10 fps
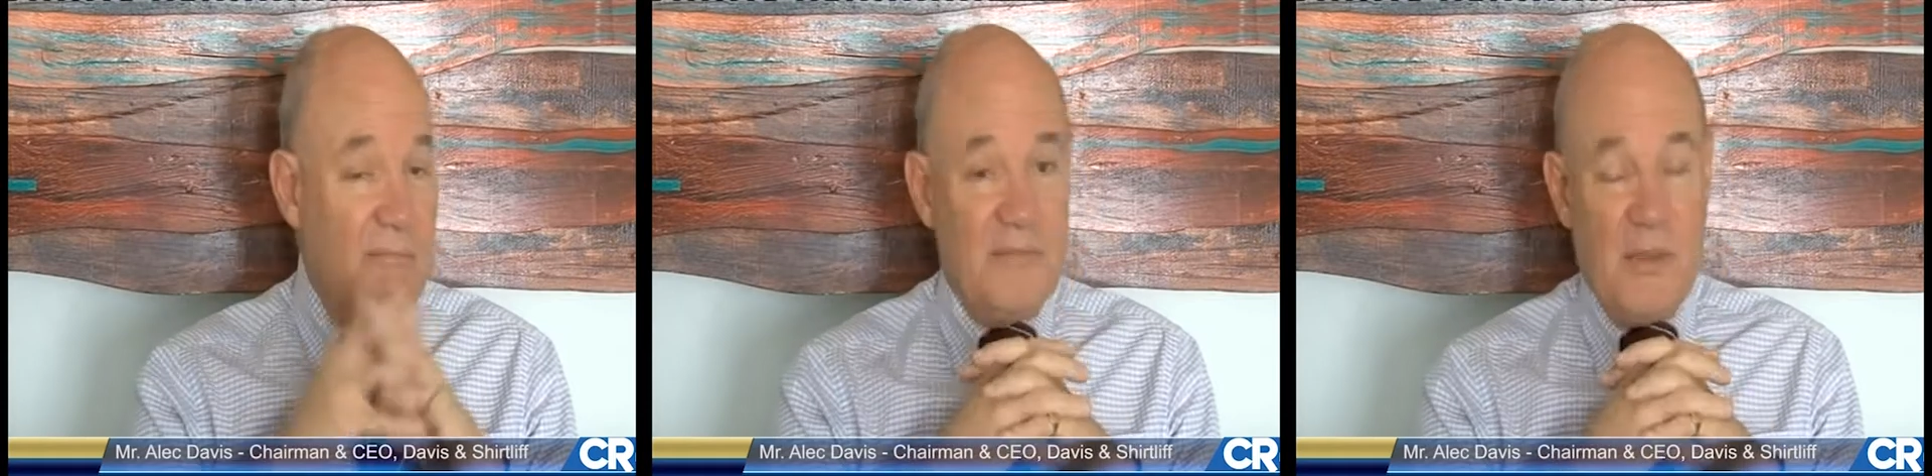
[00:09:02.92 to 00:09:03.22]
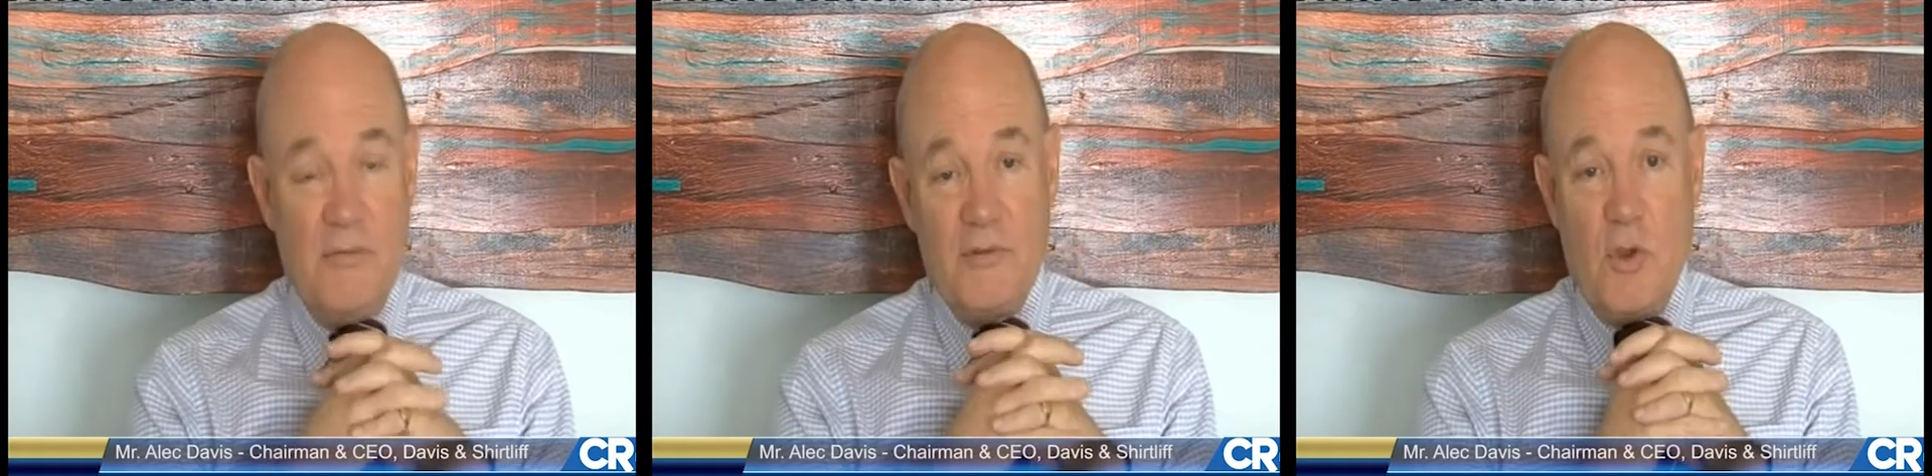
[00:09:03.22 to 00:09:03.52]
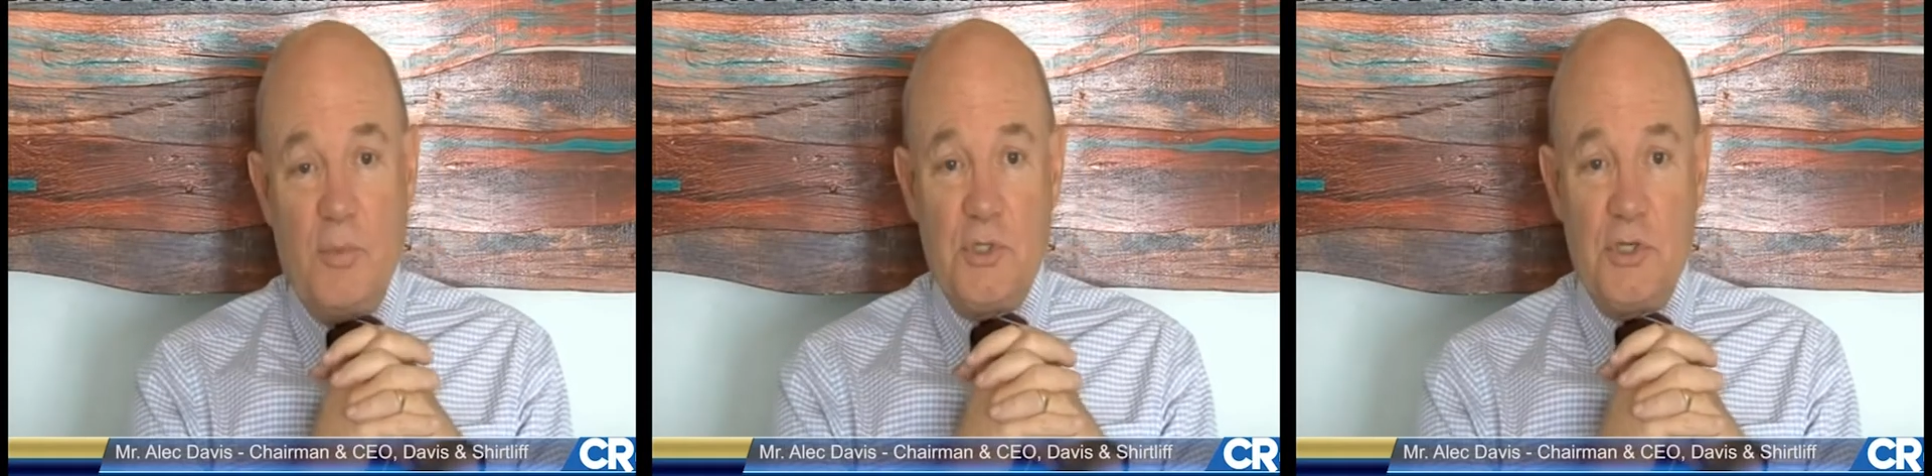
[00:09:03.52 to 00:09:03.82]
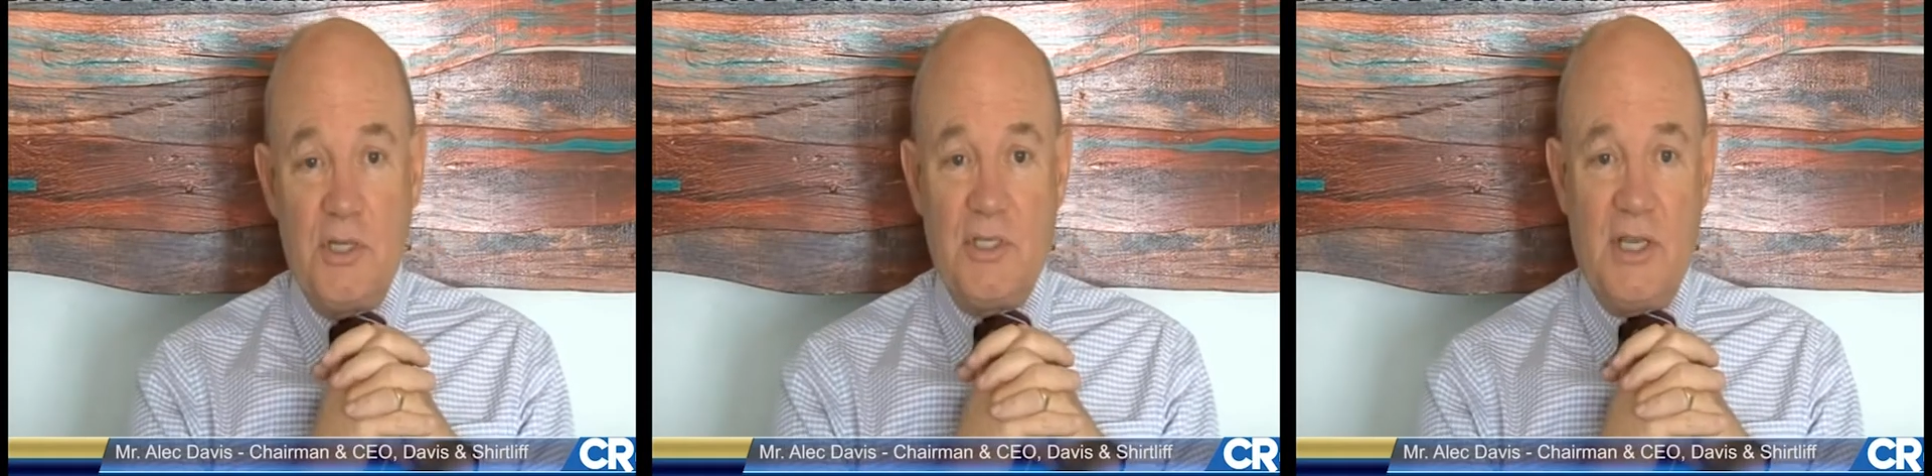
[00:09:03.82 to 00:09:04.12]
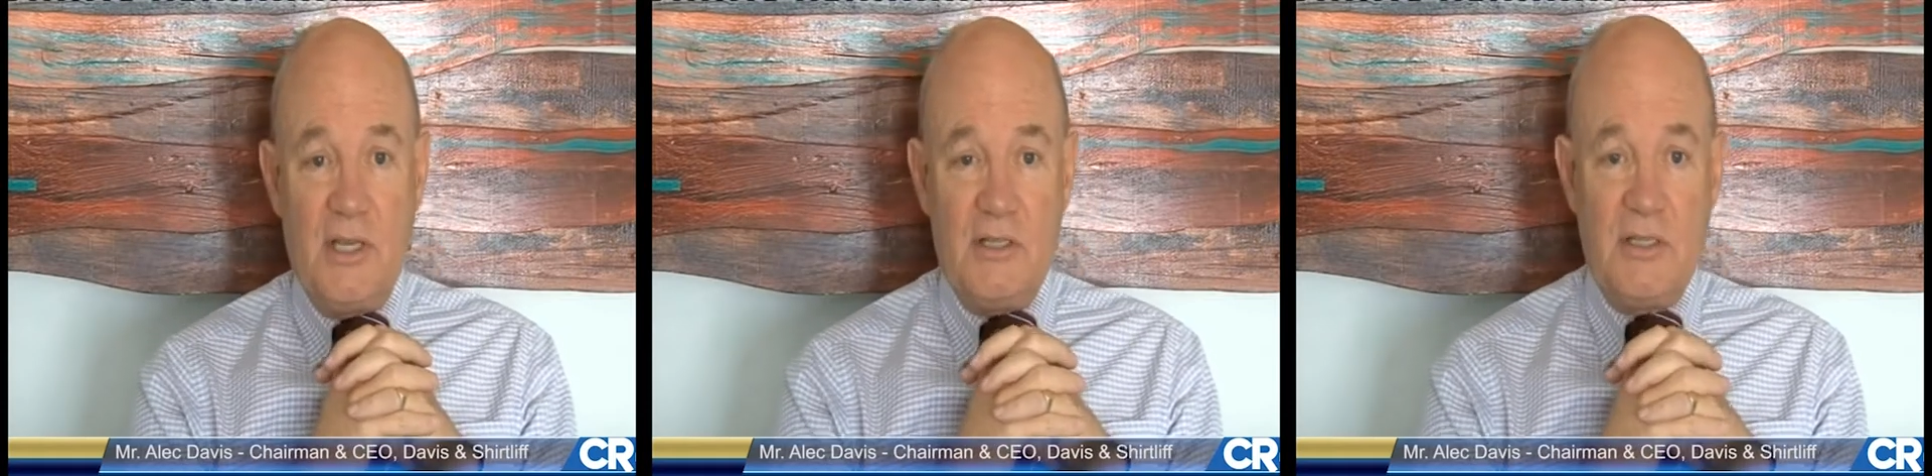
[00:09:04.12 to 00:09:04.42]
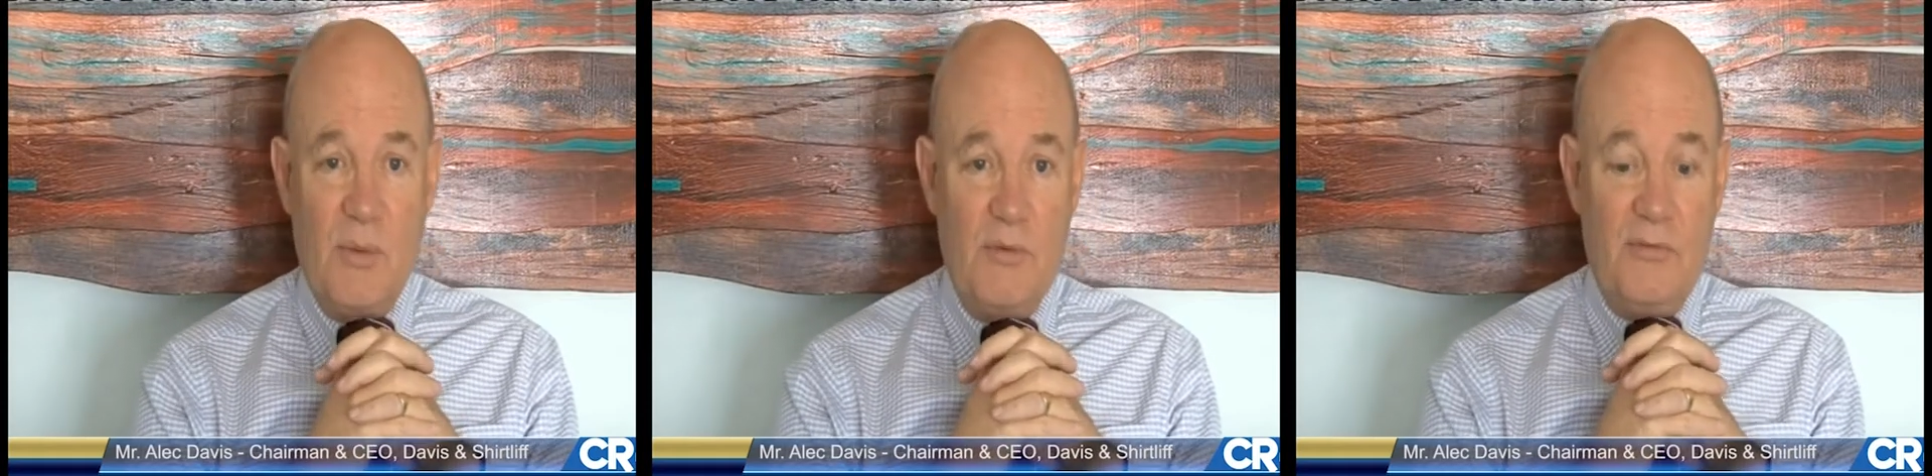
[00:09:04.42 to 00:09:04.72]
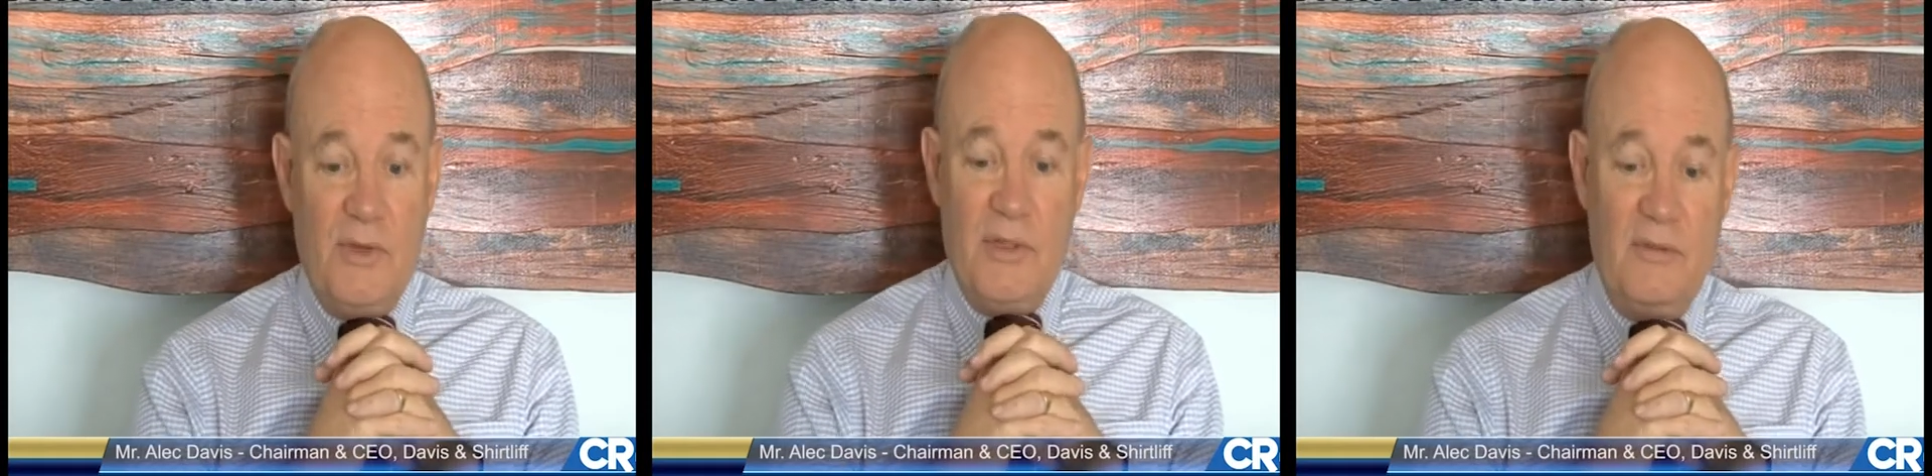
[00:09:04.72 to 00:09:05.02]
some of it's opportunity, and some
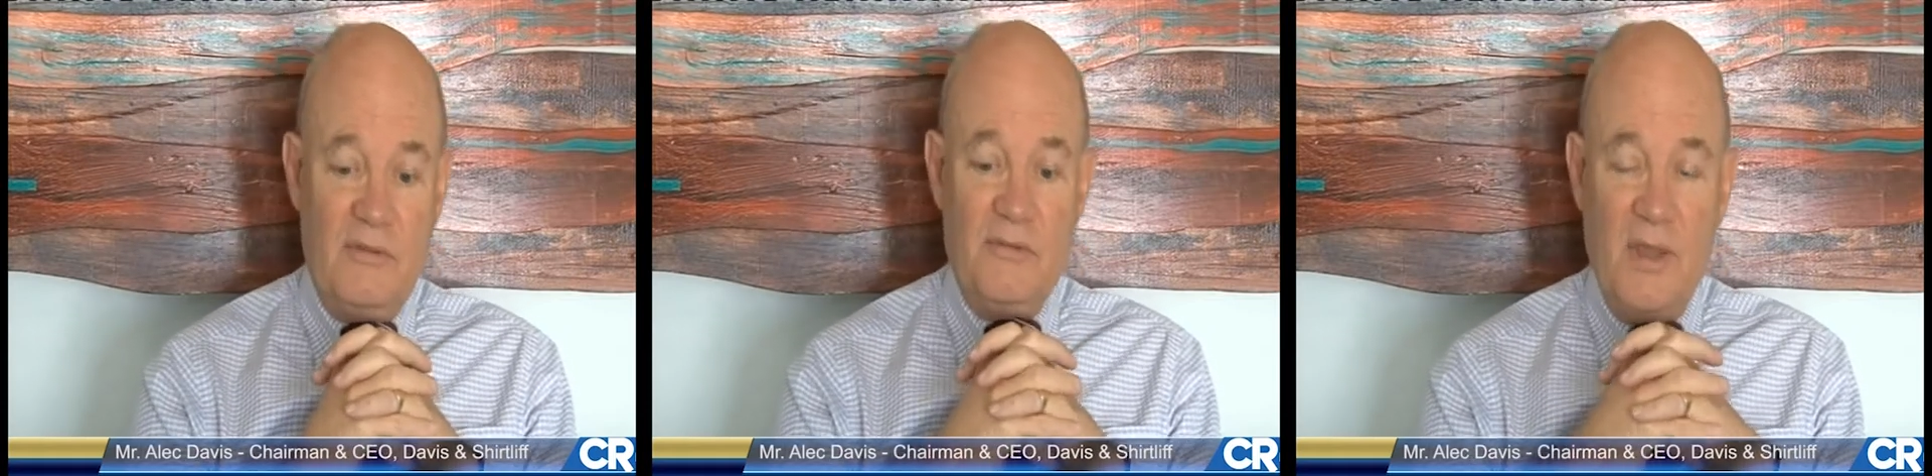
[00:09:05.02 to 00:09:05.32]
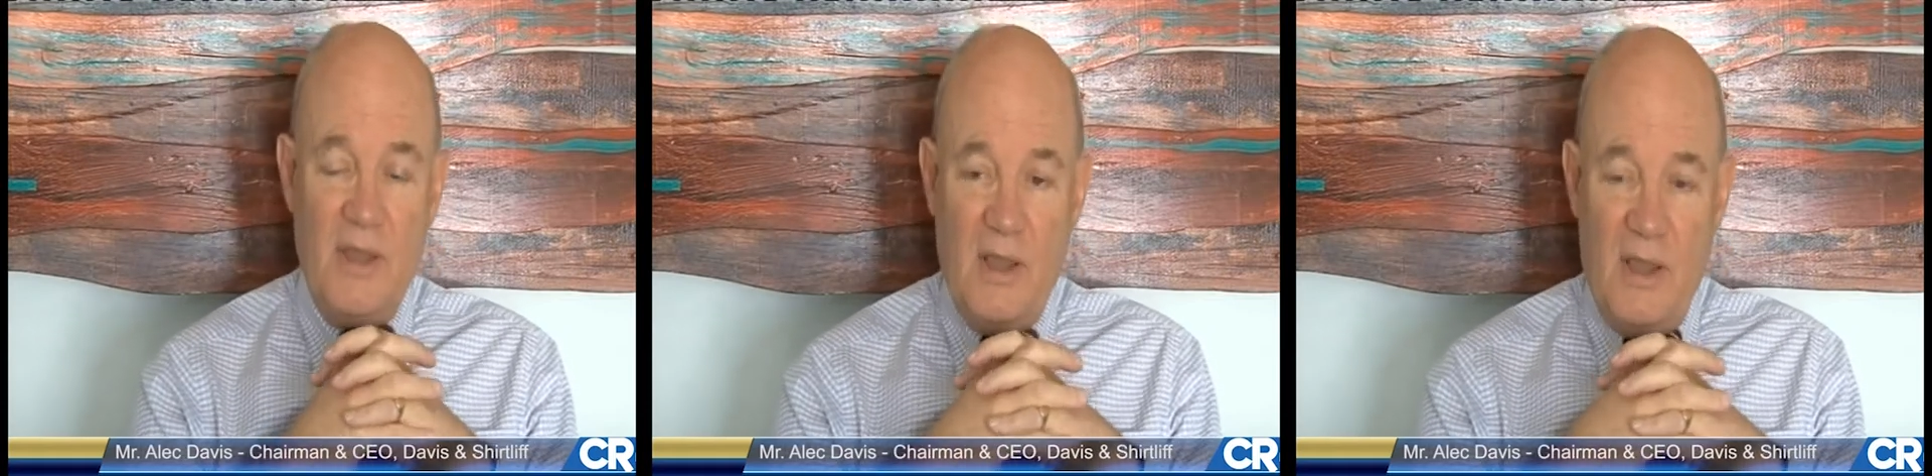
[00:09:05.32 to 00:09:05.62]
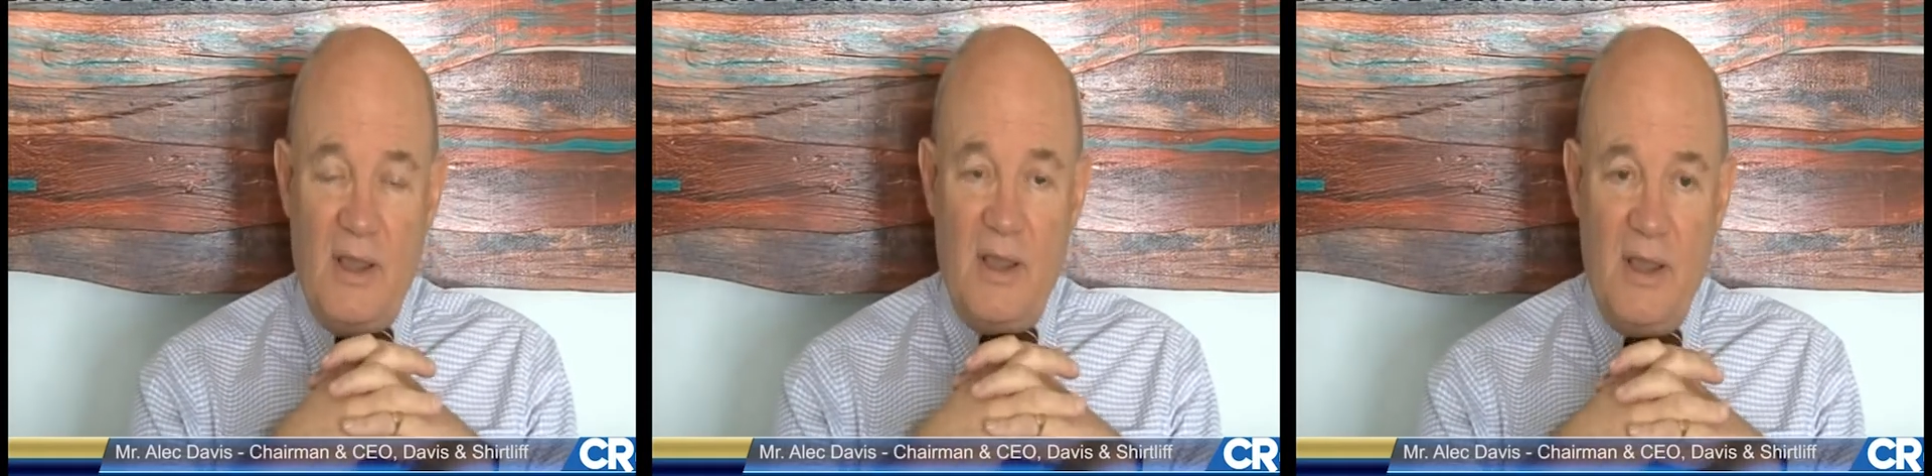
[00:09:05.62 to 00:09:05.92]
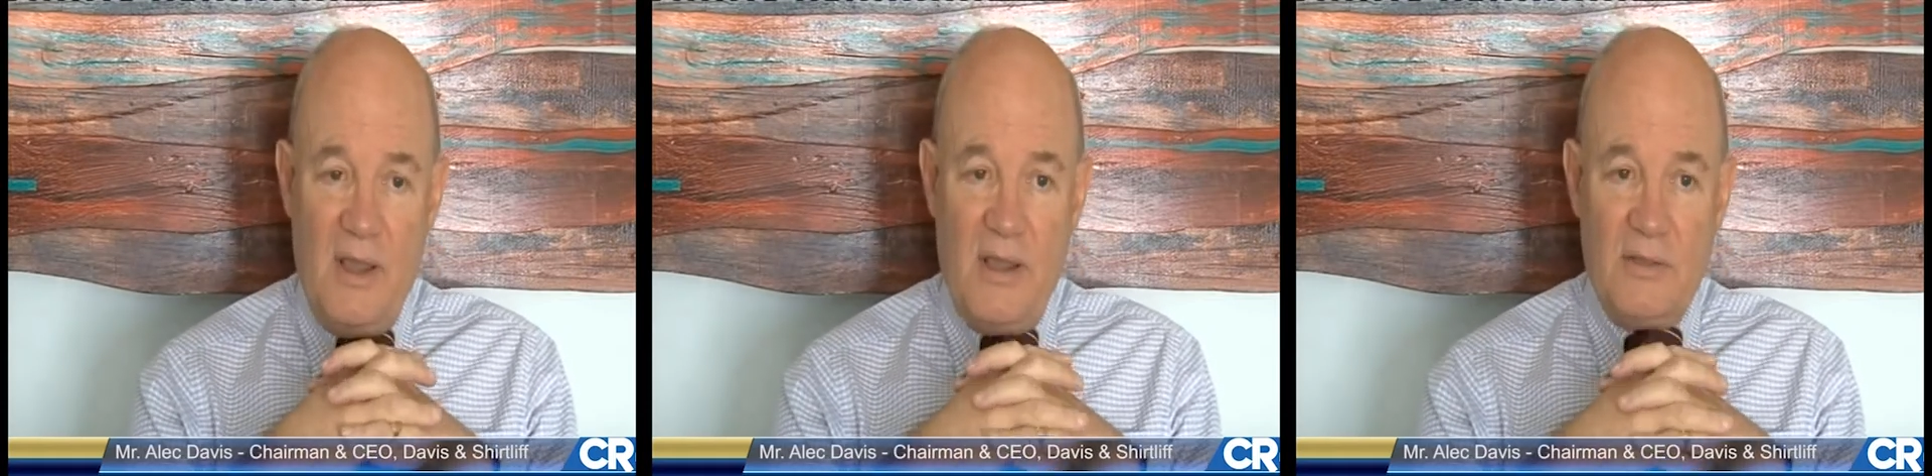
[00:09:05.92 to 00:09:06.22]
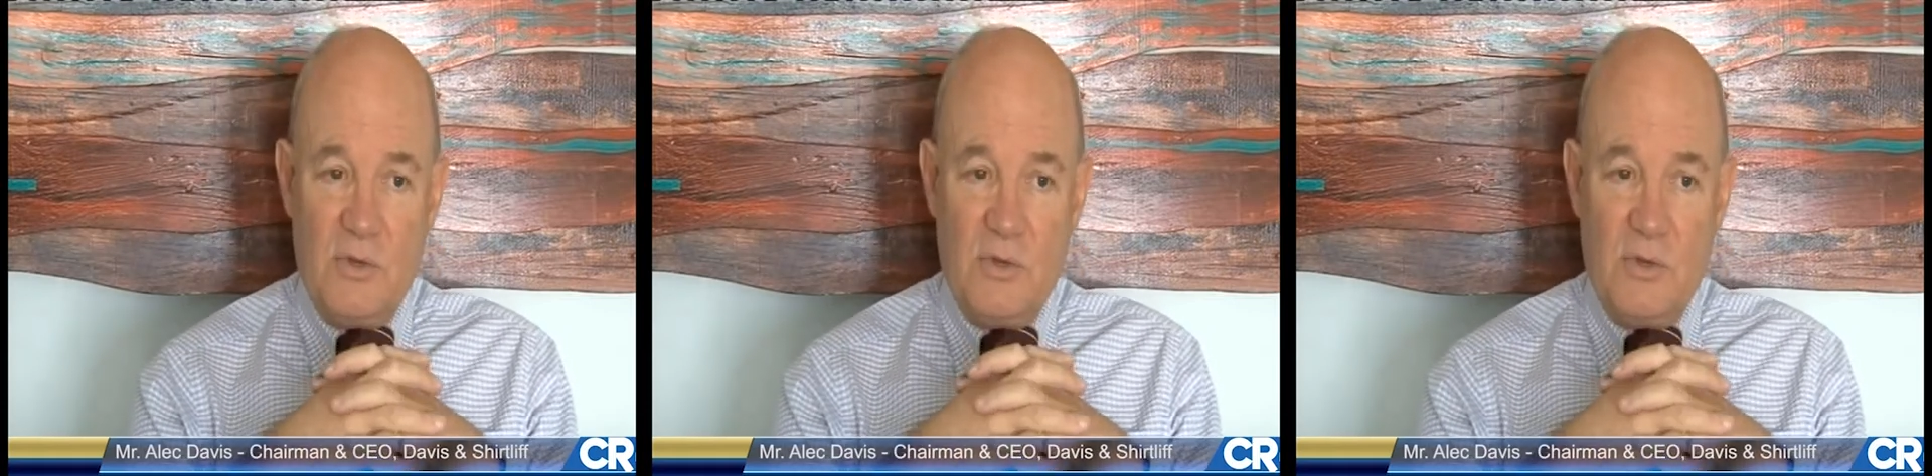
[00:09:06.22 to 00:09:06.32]
of it is a